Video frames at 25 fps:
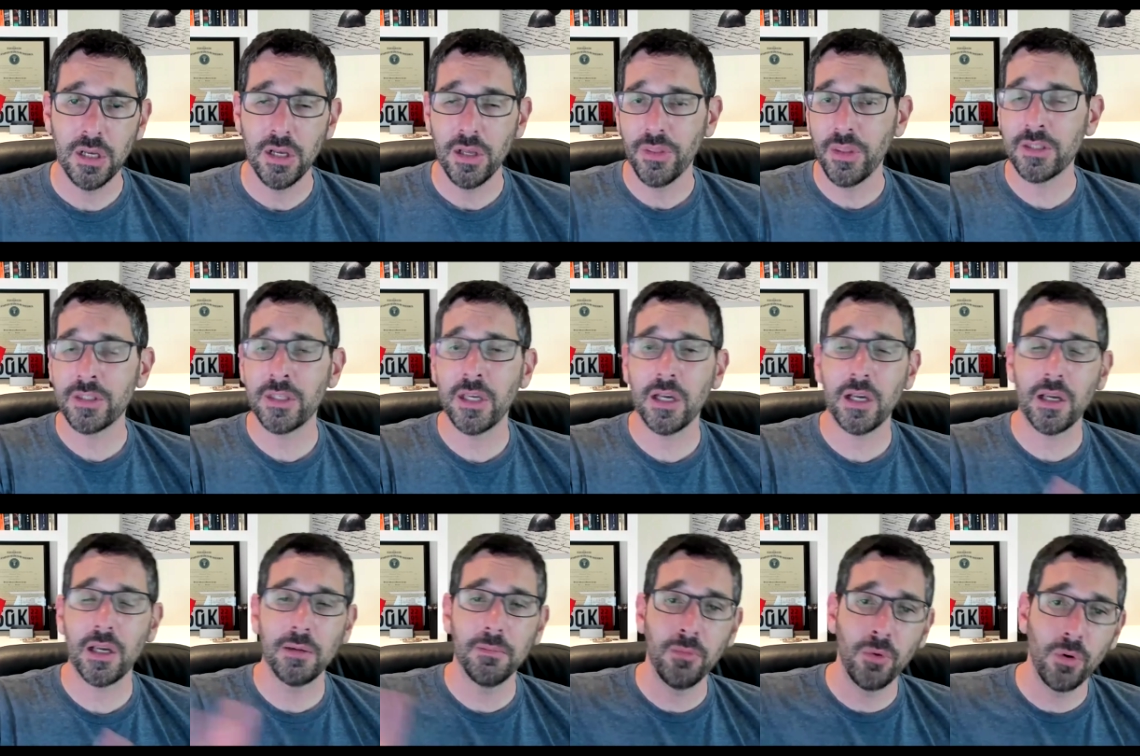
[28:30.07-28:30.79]
the
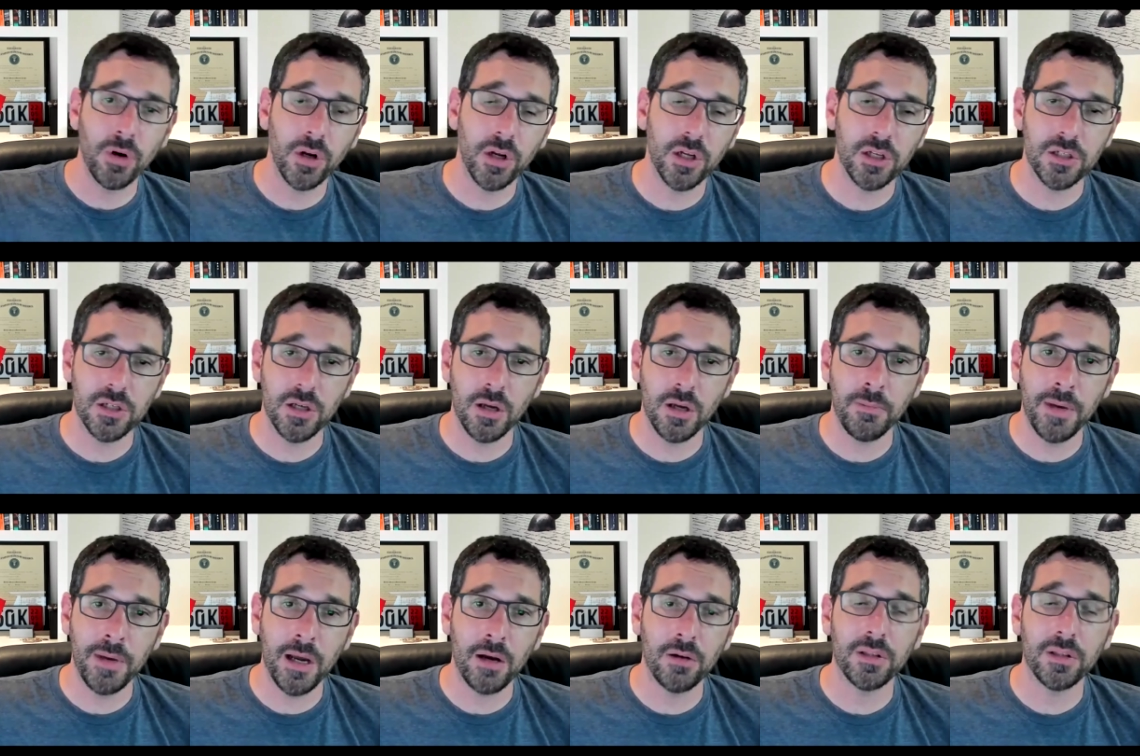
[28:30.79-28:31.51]
second mortgage
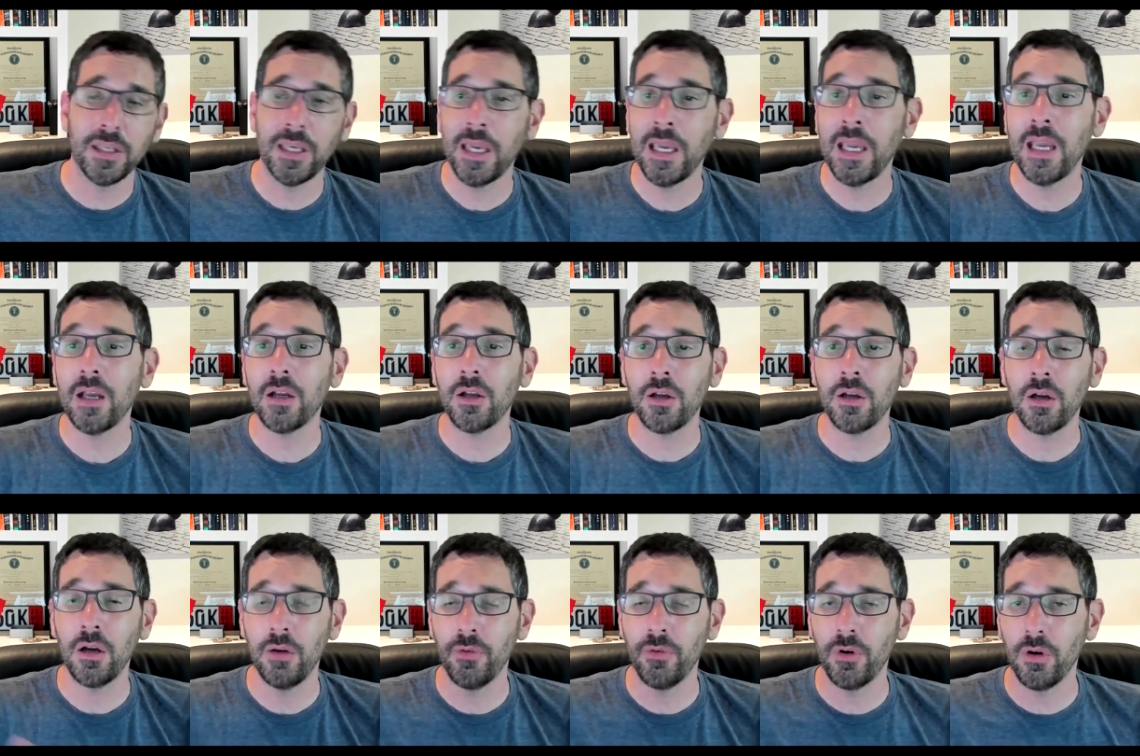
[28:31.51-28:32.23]
amount can't
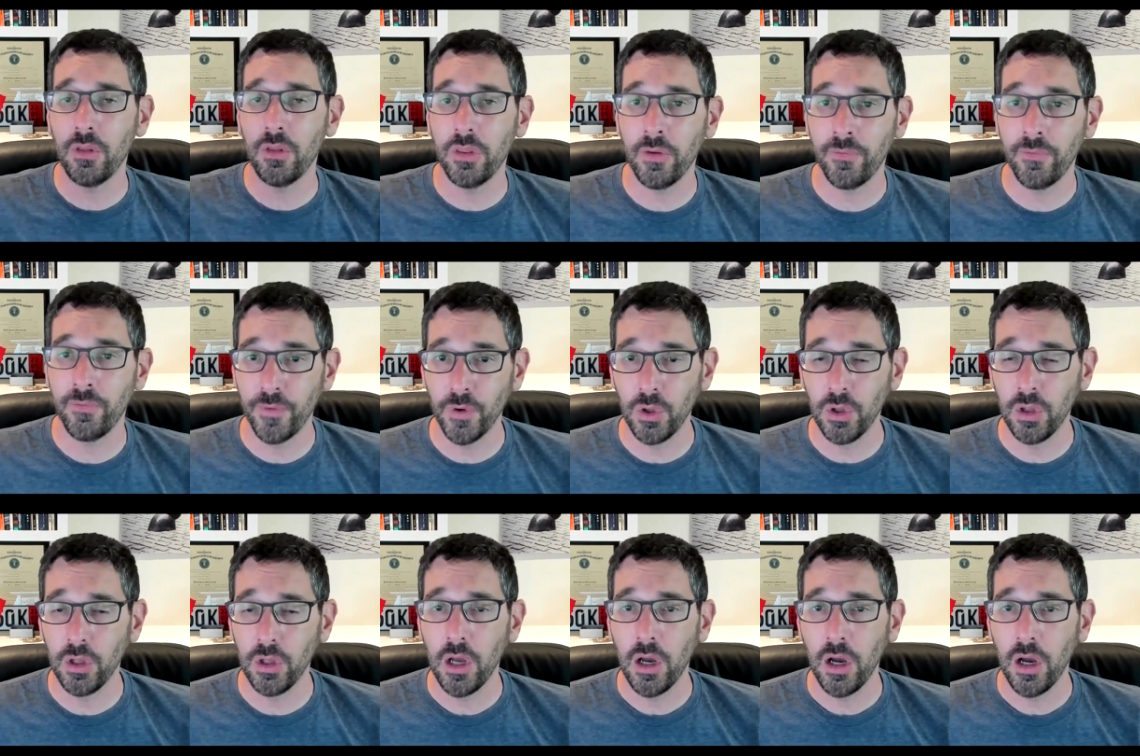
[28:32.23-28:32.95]
cover the
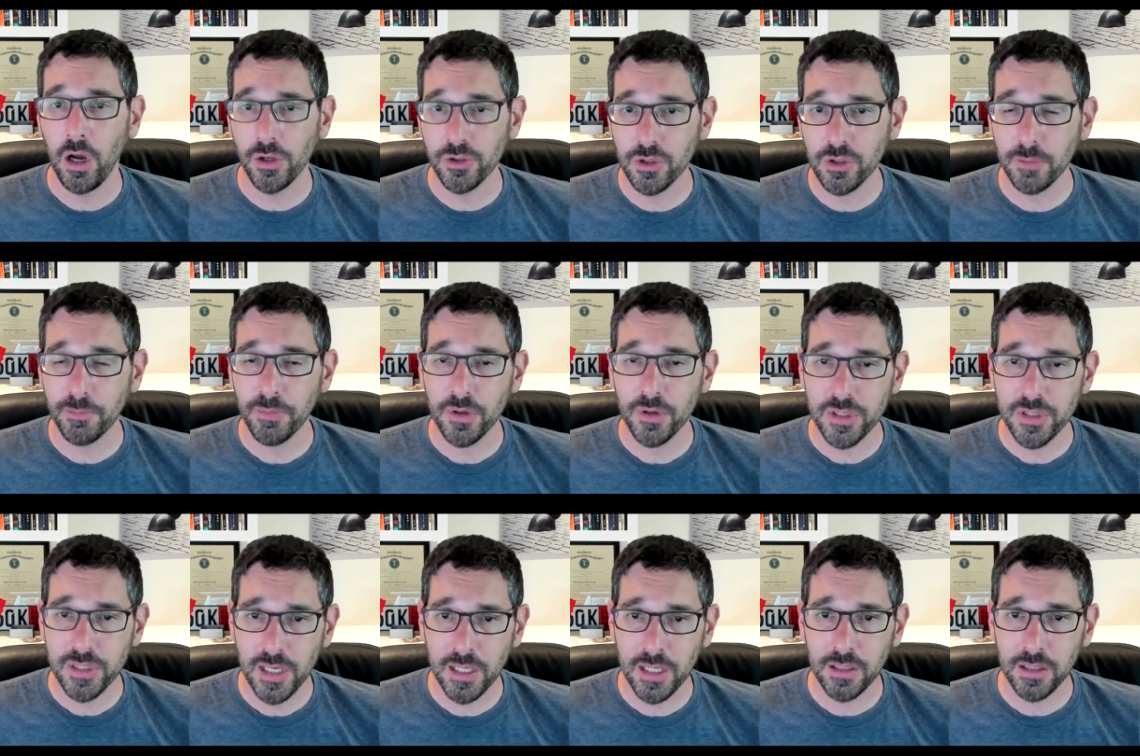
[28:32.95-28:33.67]
full
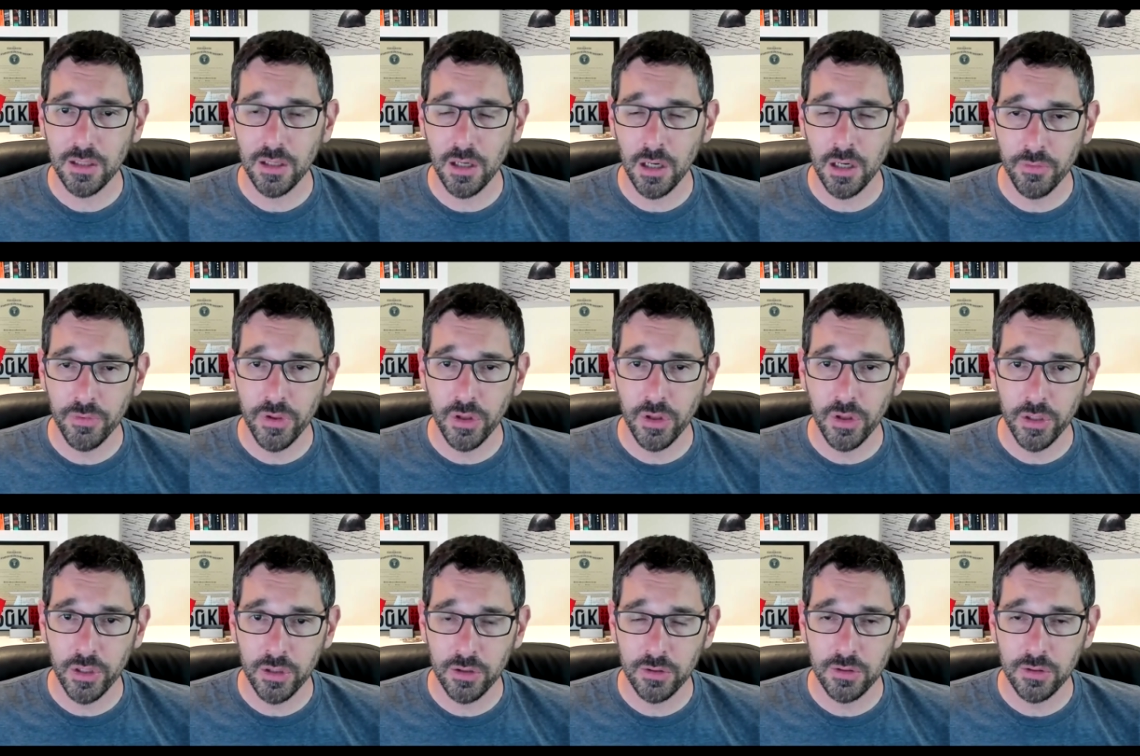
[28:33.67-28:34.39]
100% of the
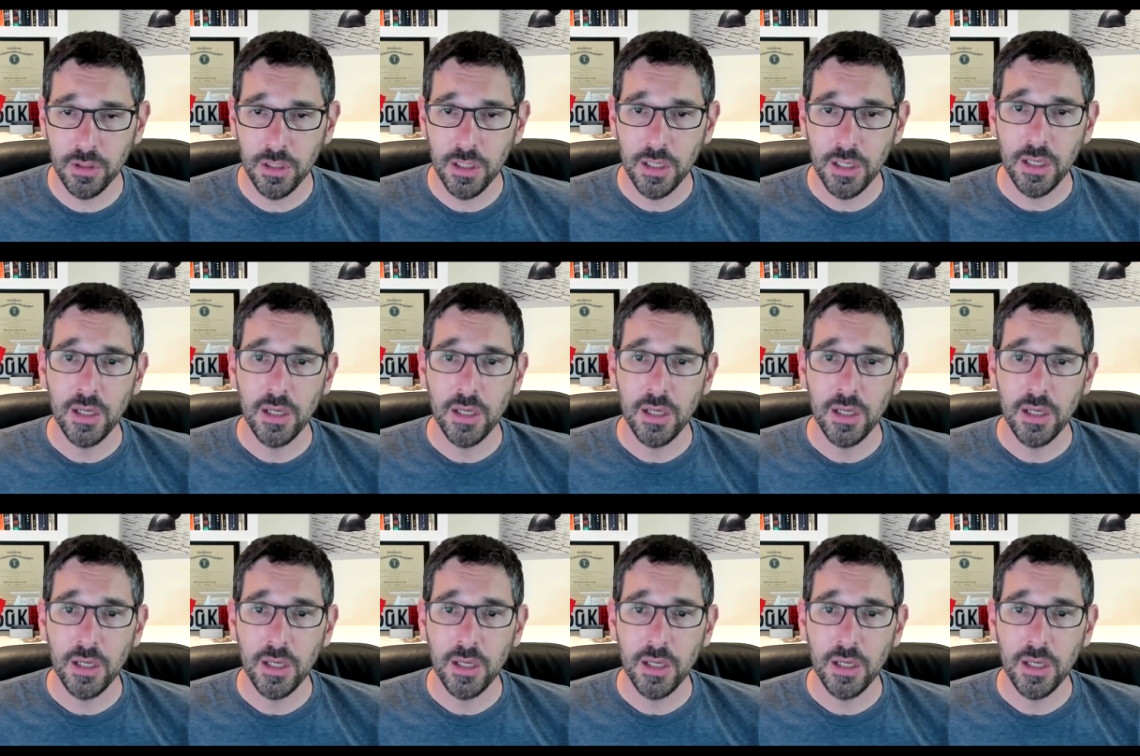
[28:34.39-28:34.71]
loan.